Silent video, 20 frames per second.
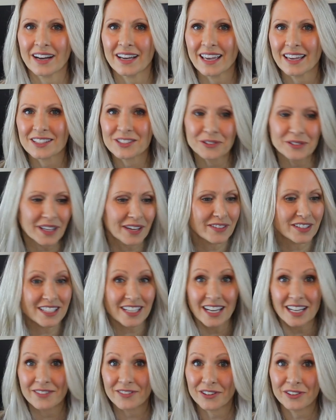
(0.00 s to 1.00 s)
I certainly have a
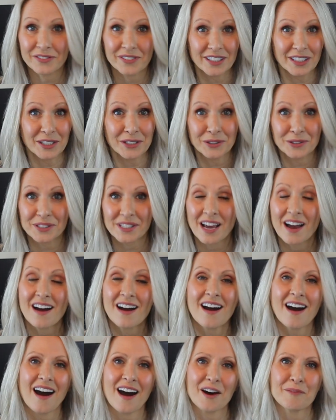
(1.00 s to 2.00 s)
ton of other videos
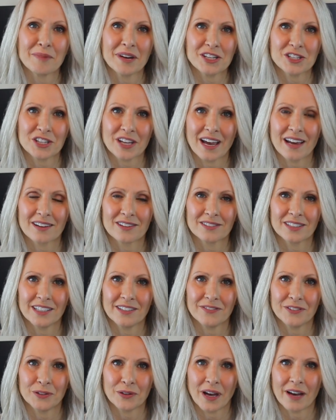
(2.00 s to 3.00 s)
on my channel.
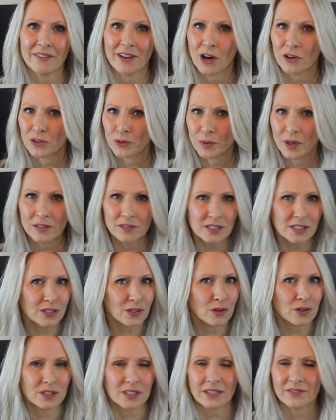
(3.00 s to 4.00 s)
If you have health and wellness
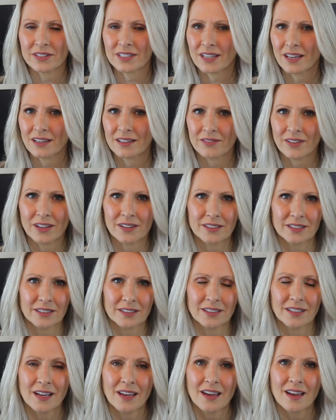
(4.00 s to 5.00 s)
goals, I have a ton of
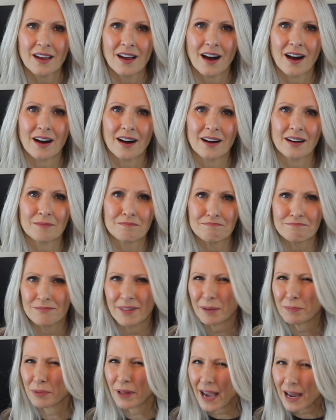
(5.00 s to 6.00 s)
other
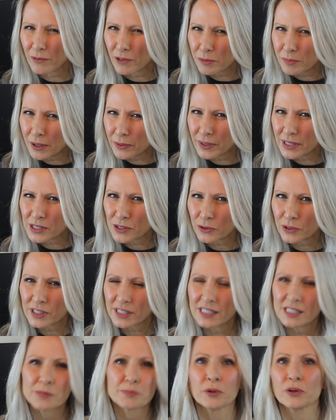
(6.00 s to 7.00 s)
like plan with me
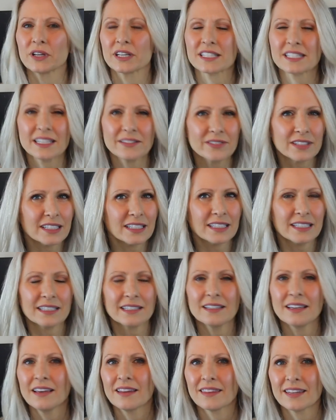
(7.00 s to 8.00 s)
resources,
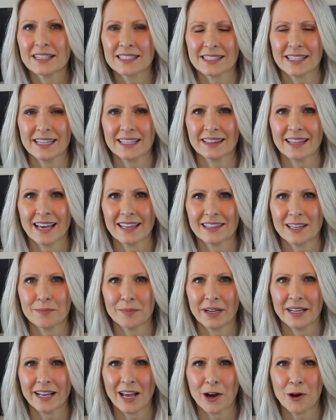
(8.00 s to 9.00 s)
productivity, things like that that
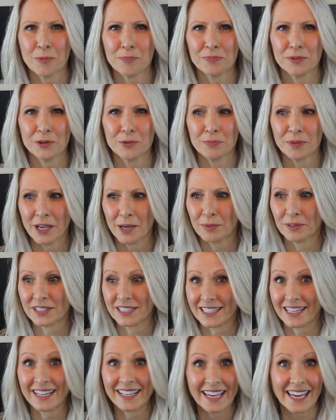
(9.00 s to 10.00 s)
might help you be able to
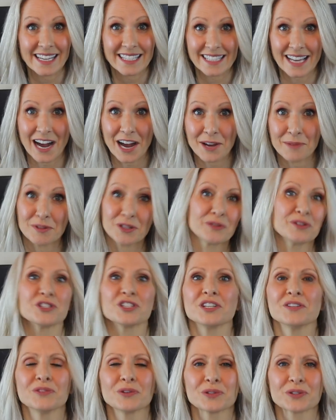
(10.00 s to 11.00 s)
dedicate time to
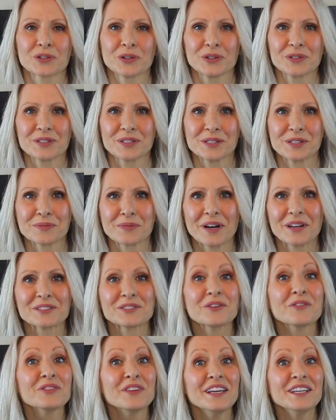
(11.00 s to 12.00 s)
achieve those goals as well.
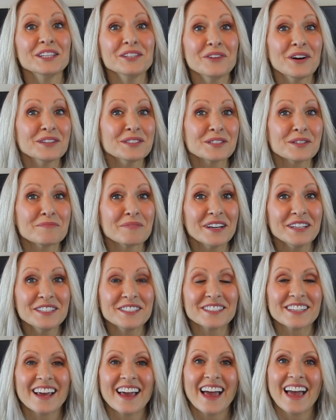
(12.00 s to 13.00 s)
So thank you all so
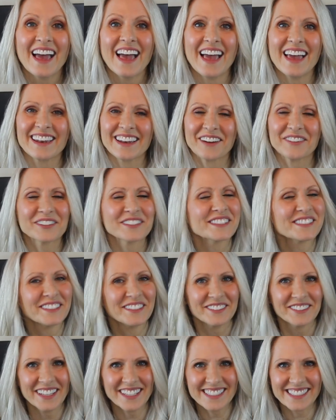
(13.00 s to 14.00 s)
much, and I will see
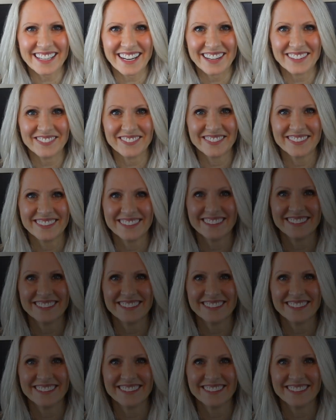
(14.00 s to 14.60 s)
you next time.